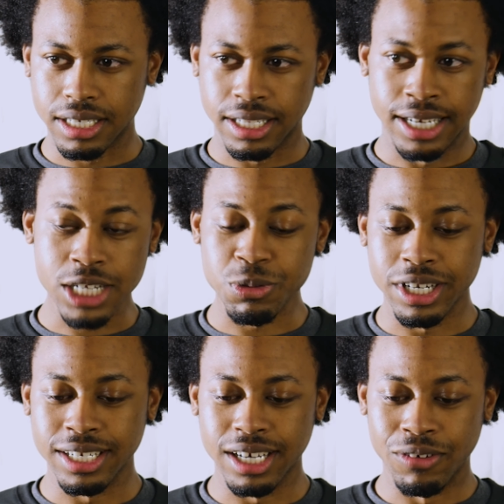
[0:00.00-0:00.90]
And that's
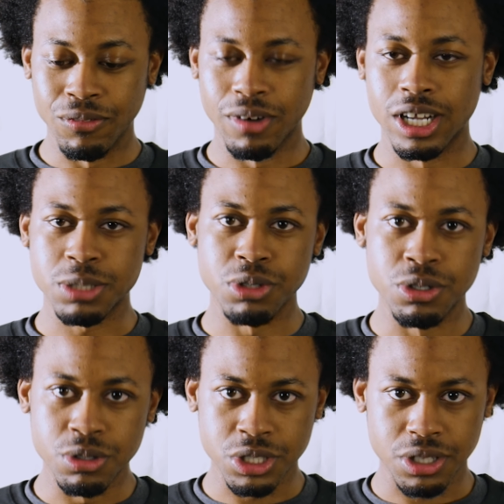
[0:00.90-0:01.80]
when the
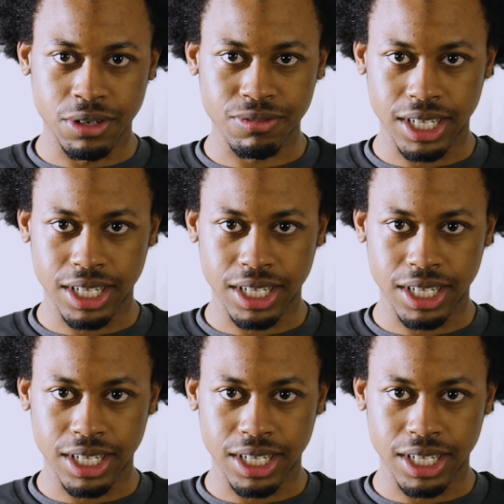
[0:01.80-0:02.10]
entrepreneur stuff